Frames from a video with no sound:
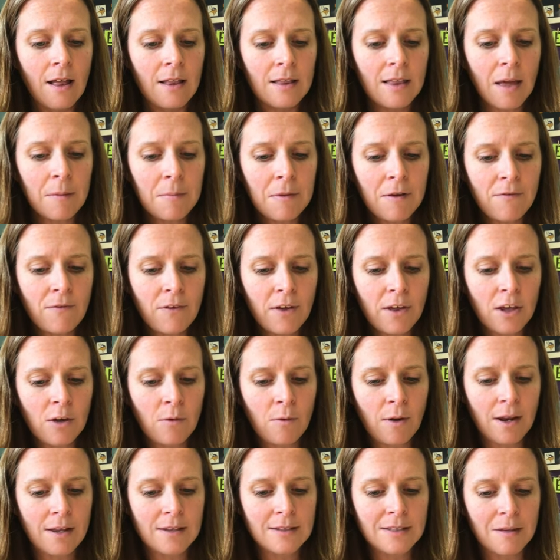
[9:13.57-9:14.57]
Let me fill you
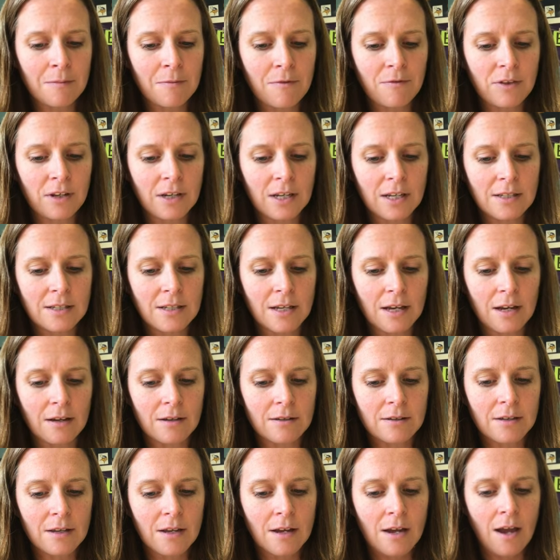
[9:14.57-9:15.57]
in on some of the
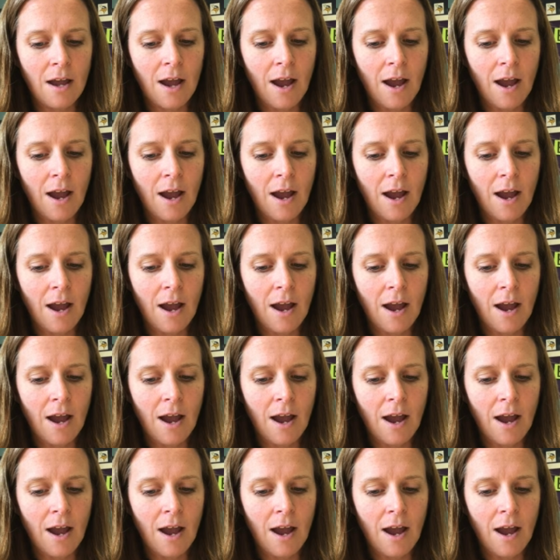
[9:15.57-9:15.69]
details.